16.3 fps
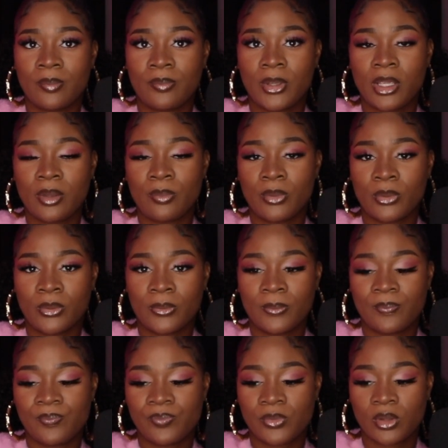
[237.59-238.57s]
people
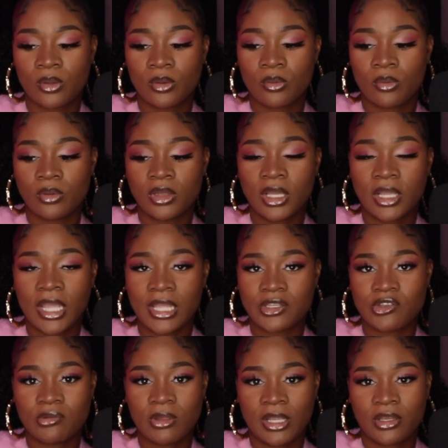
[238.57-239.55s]
look
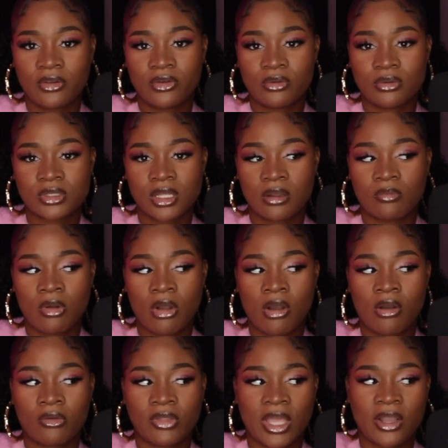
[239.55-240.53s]
at you like you're doing something
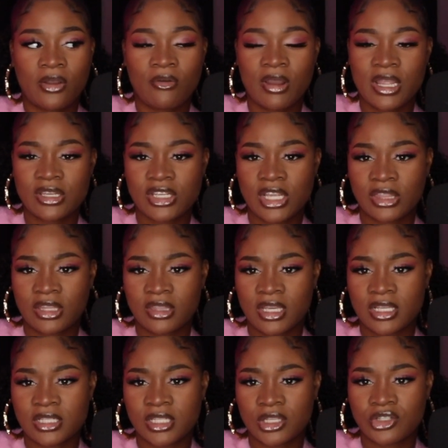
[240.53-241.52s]
wrong. They cringe at the
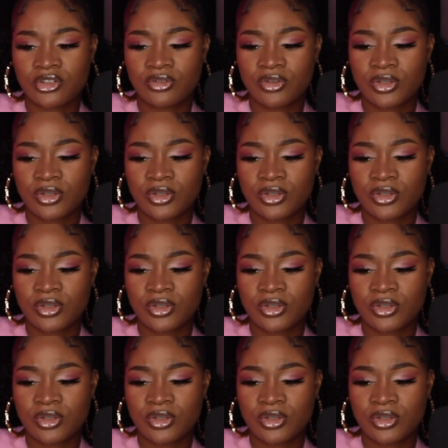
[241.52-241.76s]
things that you